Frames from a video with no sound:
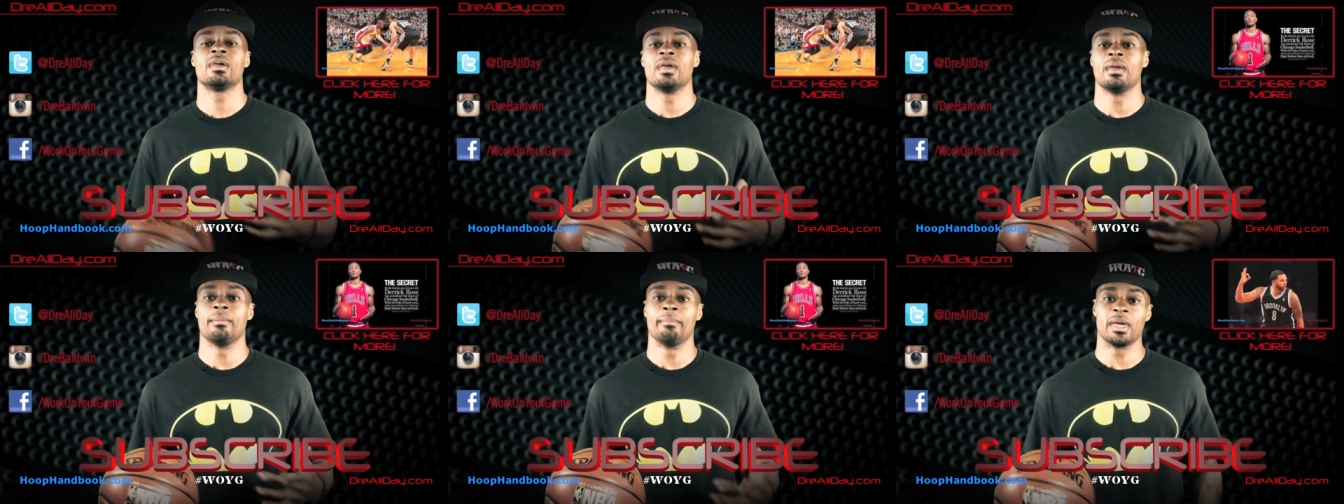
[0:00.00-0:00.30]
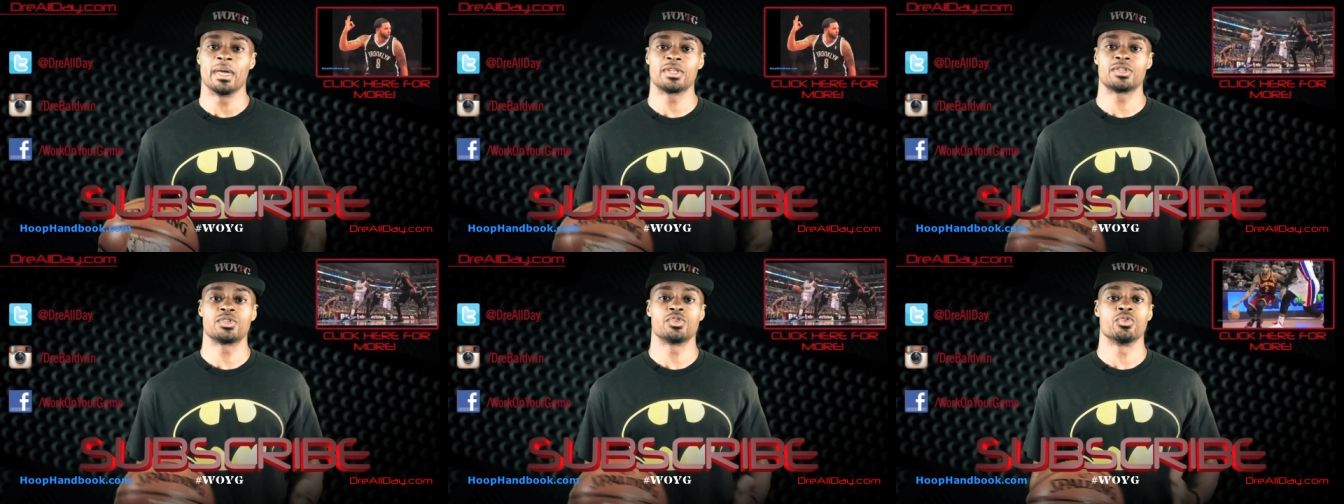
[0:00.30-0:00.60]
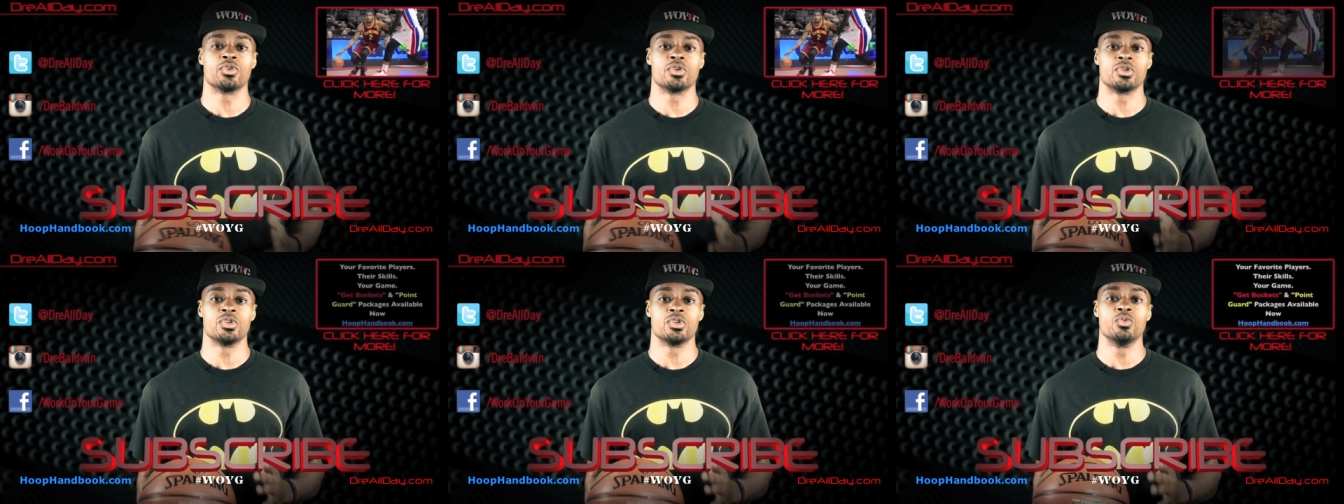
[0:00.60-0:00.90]
And make
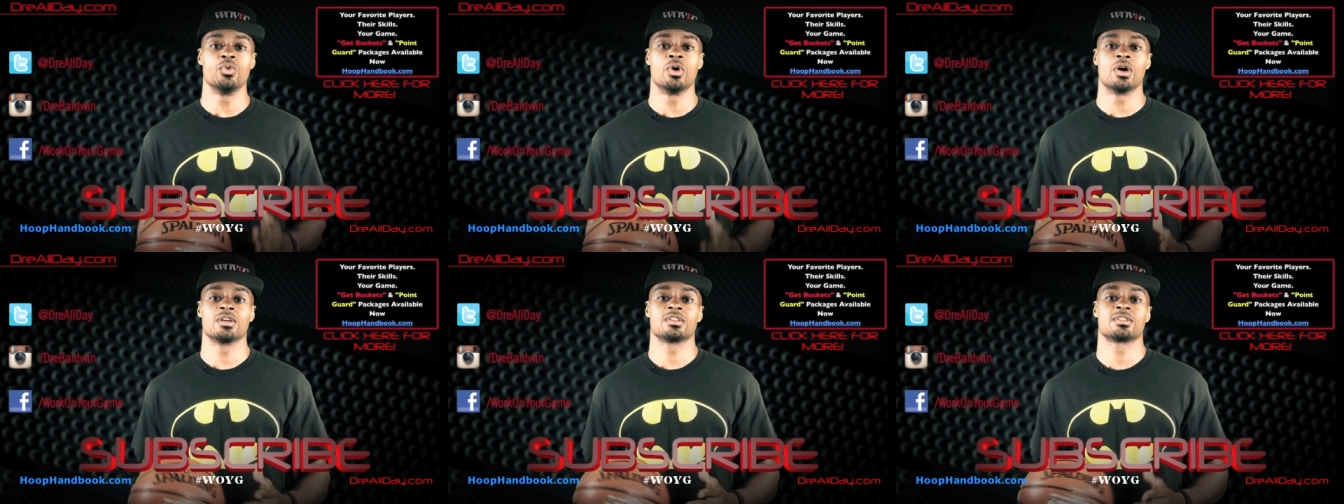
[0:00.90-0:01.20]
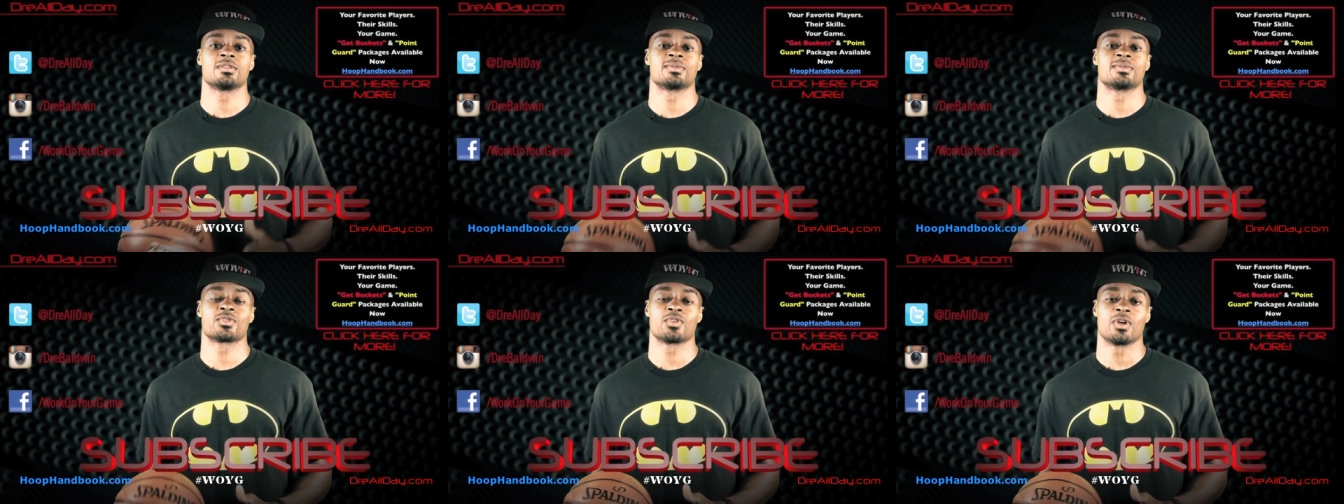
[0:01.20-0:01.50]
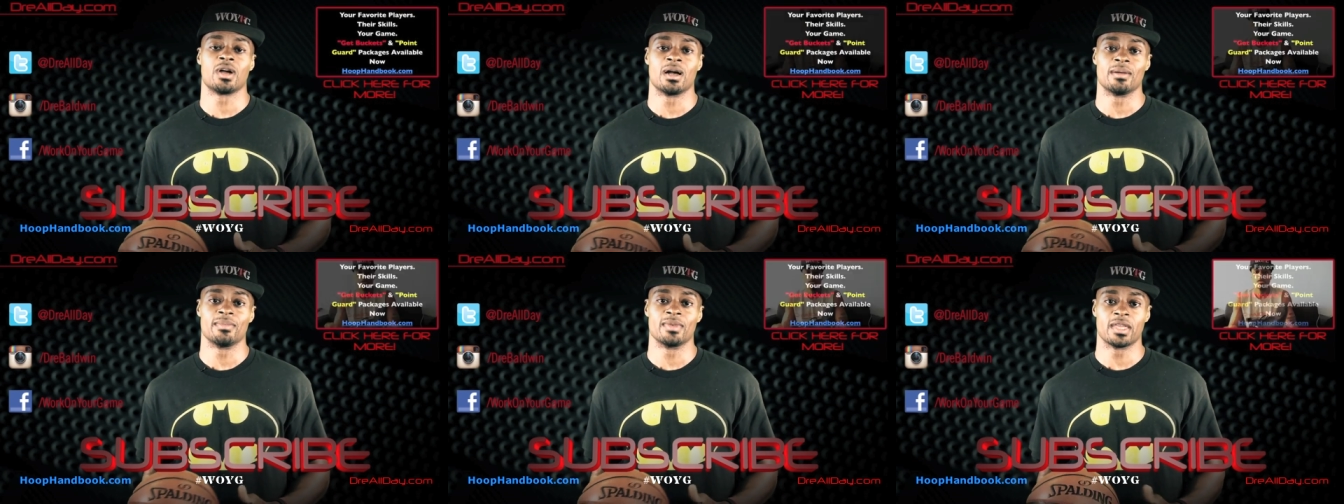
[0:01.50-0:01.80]
sure you are
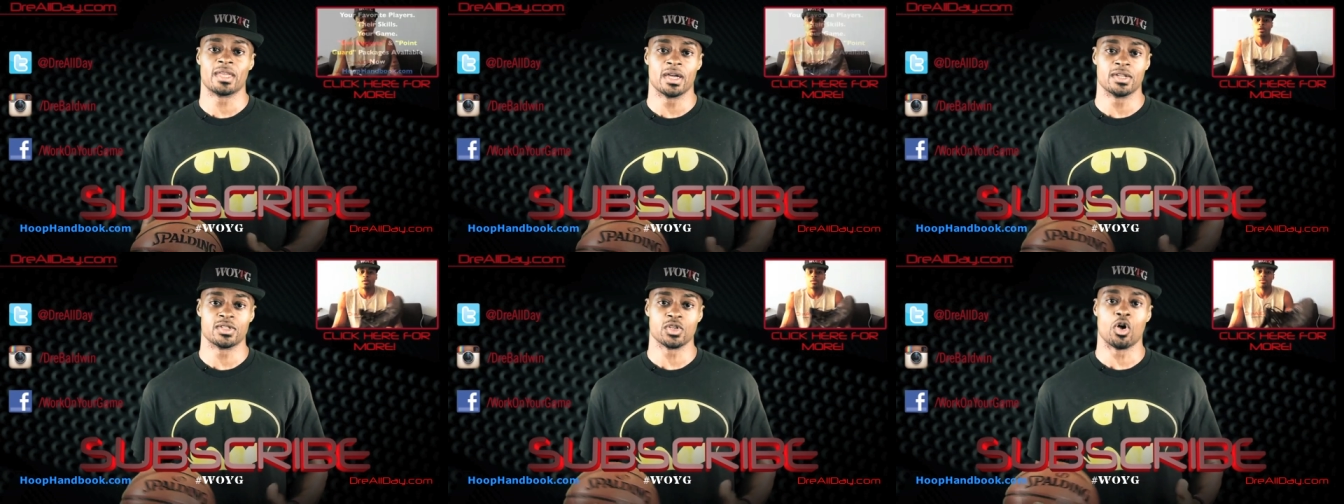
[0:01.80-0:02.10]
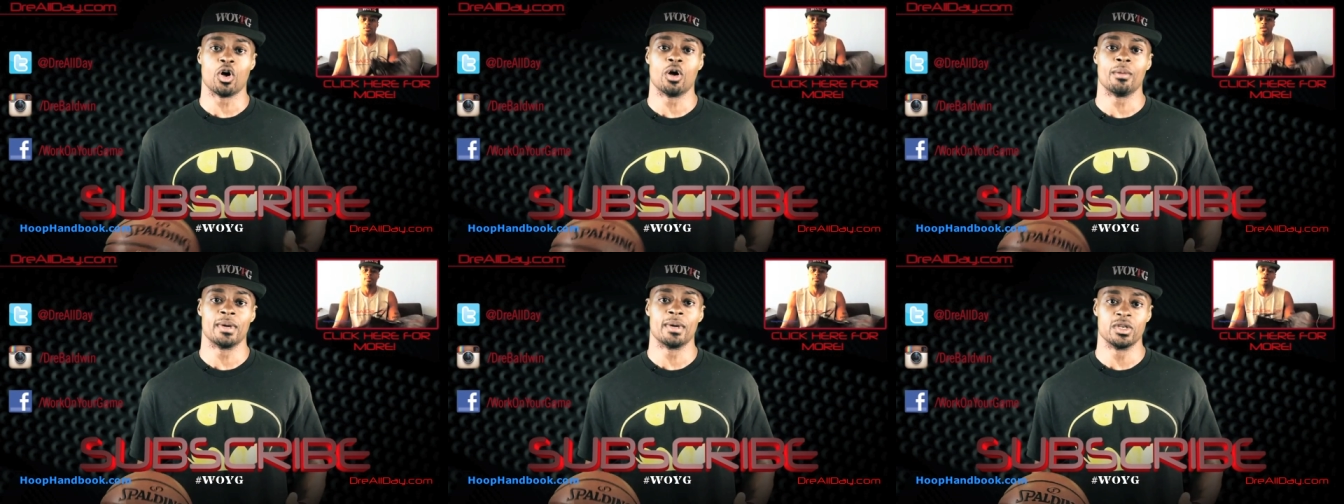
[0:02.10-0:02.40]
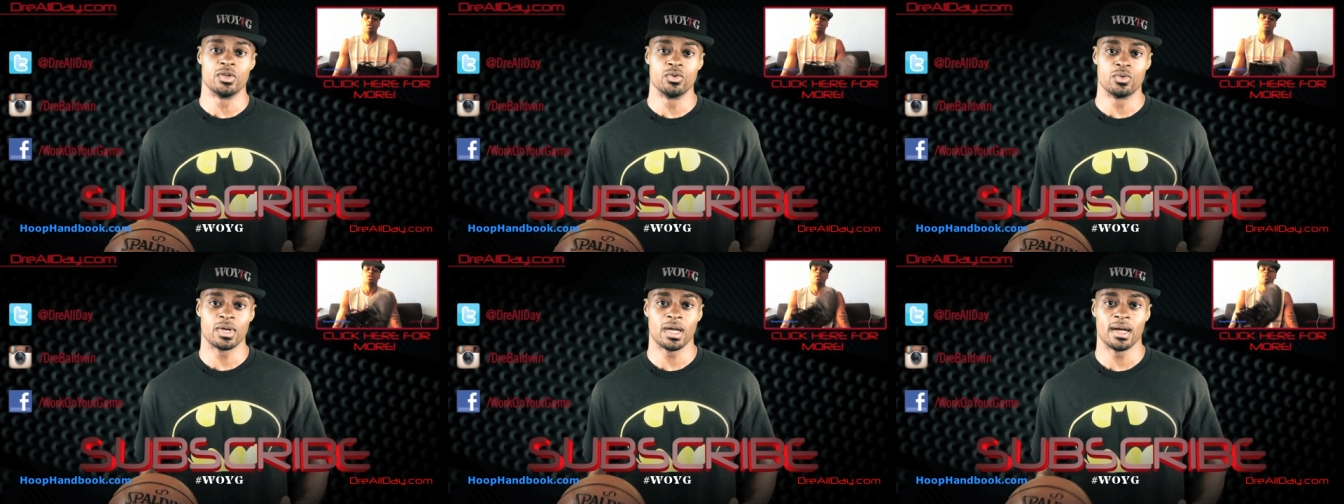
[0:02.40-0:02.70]
subscribed to catch all my
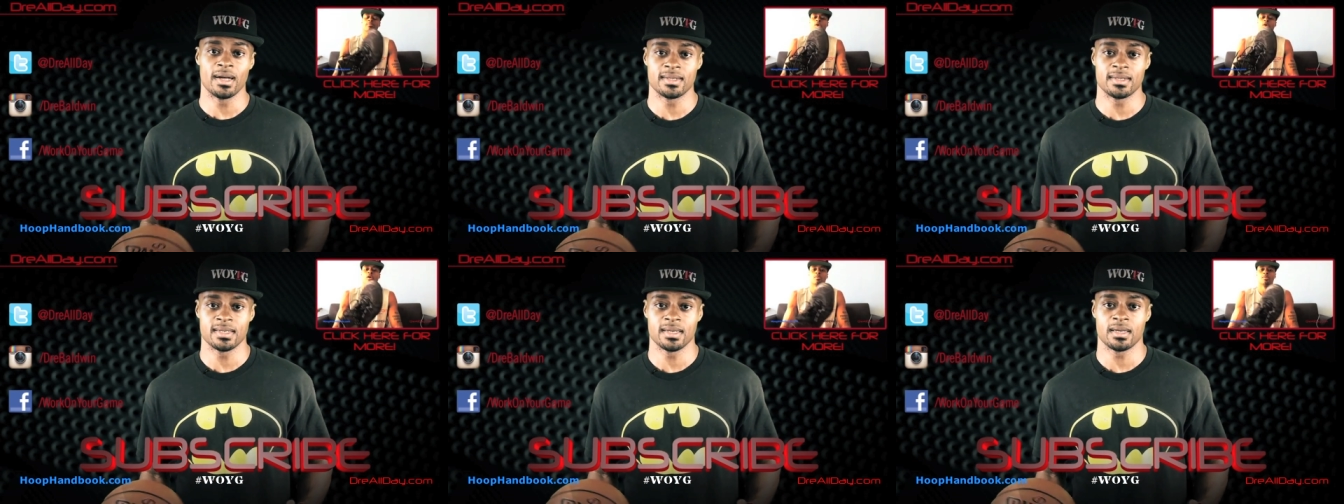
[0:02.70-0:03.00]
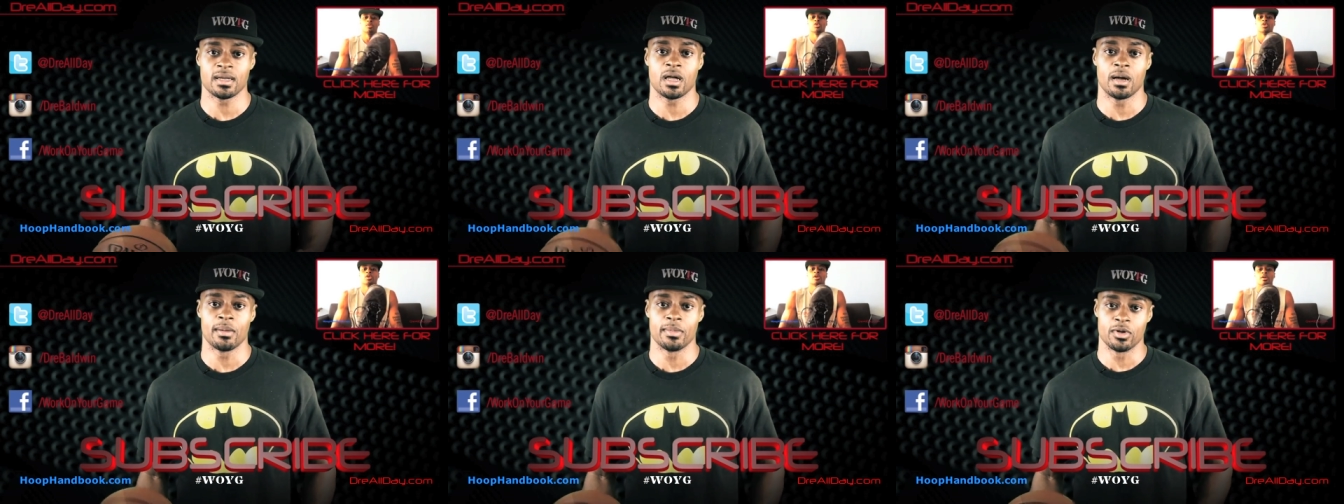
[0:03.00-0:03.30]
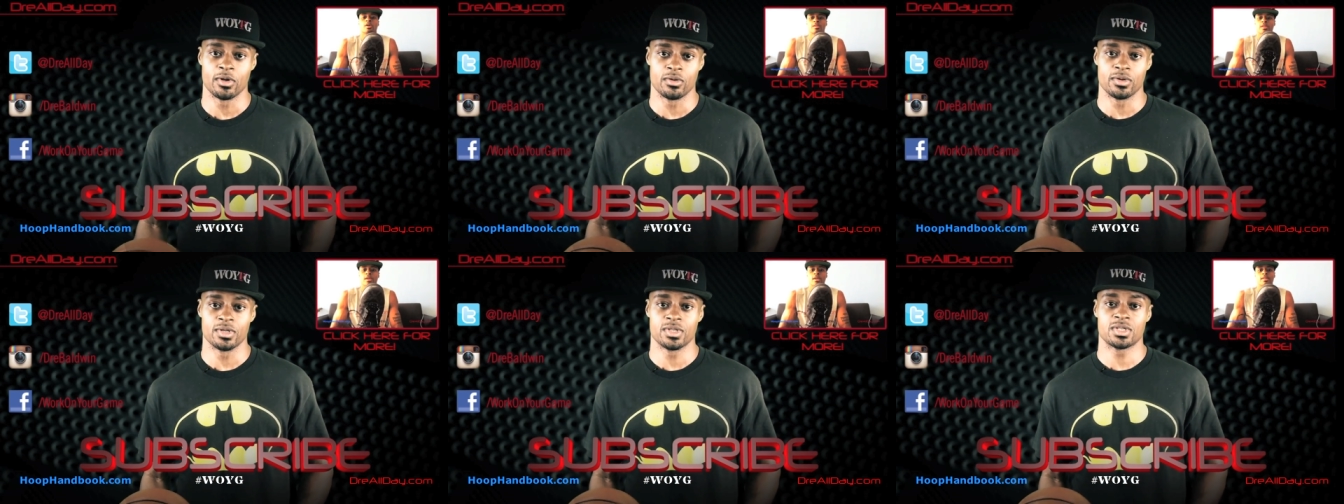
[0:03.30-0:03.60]
new content
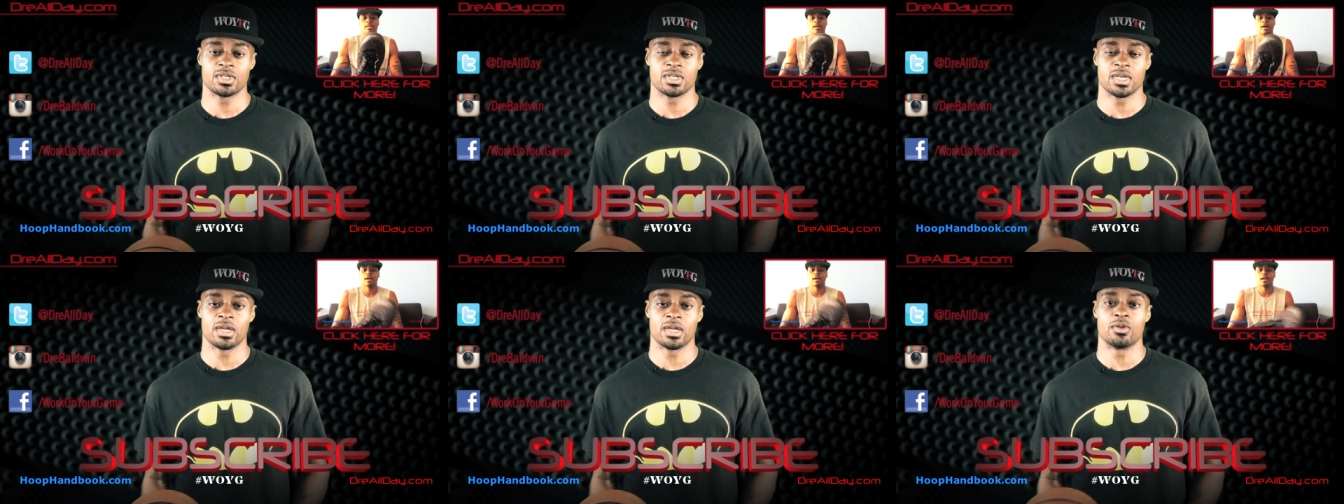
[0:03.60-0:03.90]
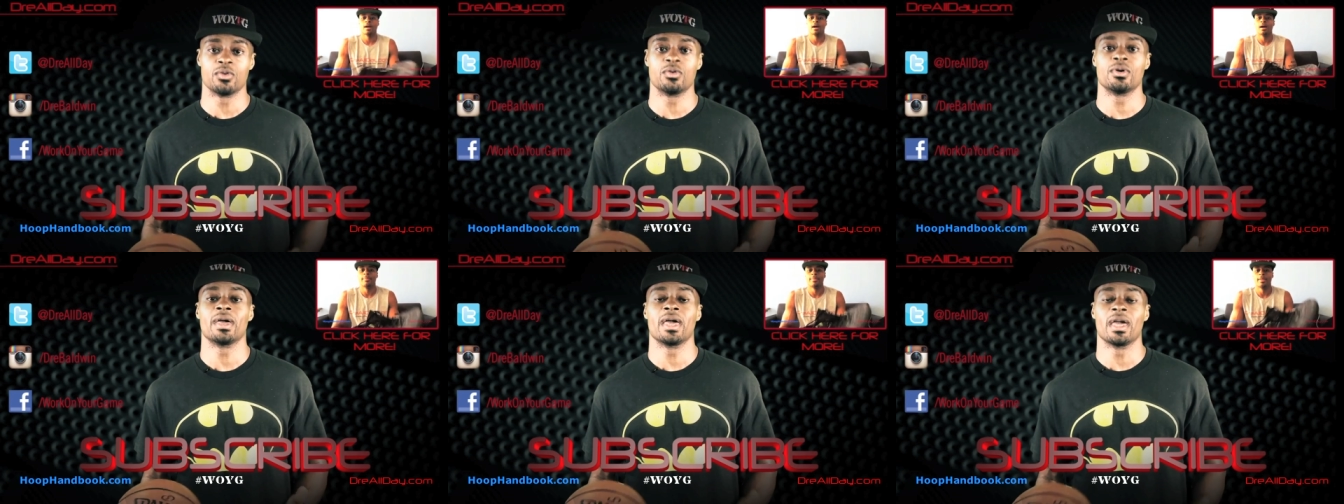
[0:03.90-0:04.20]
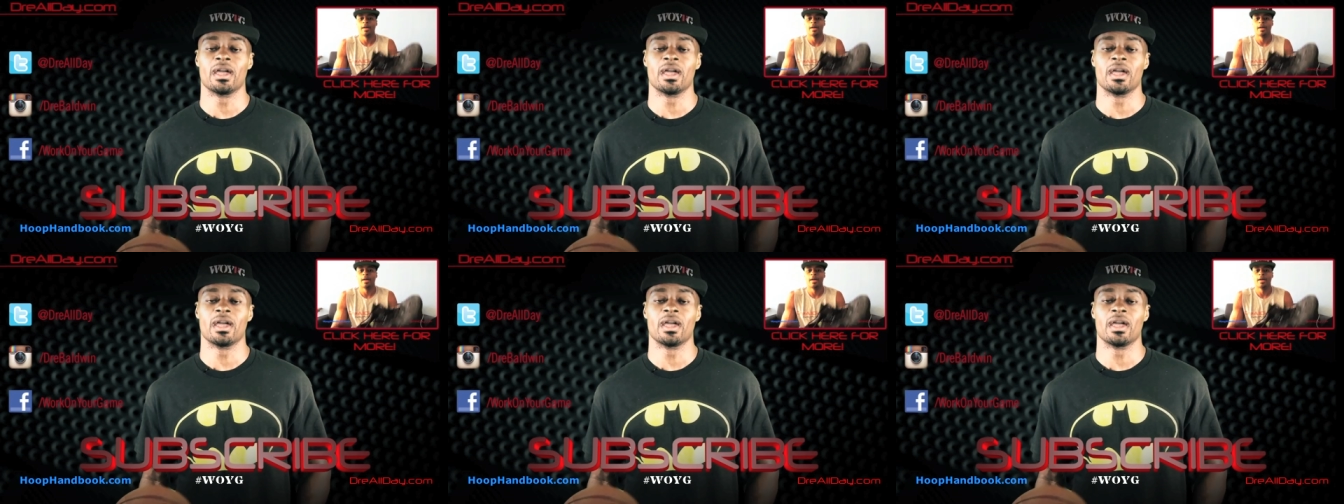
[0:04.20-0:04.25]
coming on this channel